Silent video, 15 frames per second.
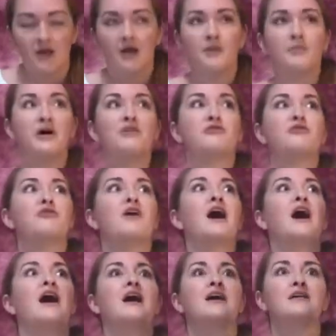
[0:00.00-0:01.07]
But
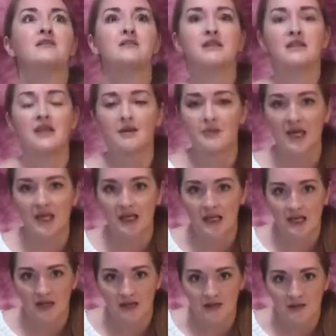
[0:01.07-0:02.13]
finally they made
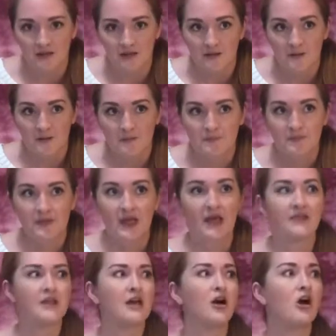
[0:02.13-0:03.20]
it. And
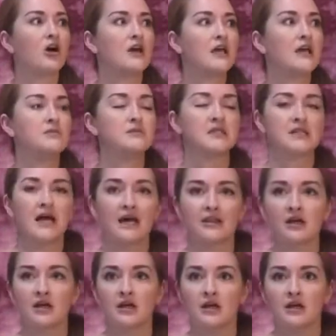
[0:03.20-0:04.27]
they all came
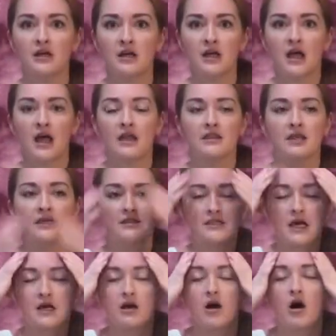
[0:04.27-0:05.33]
together and they
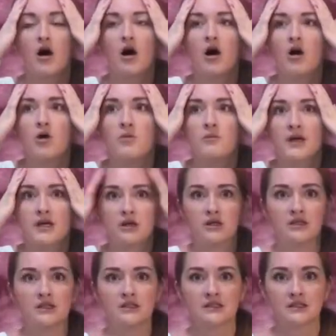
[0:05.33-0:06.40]
said, "Oh my
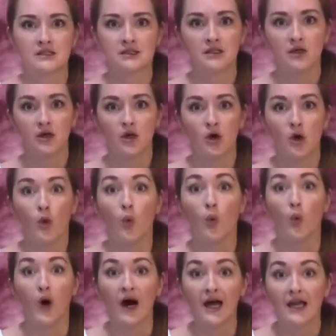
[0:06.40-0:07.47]
goodness,
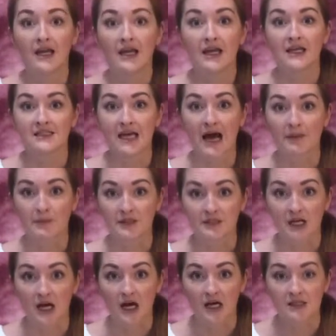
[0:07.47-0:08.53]
what has happened to
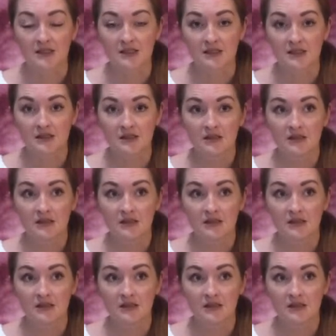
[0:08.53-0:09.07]
us?"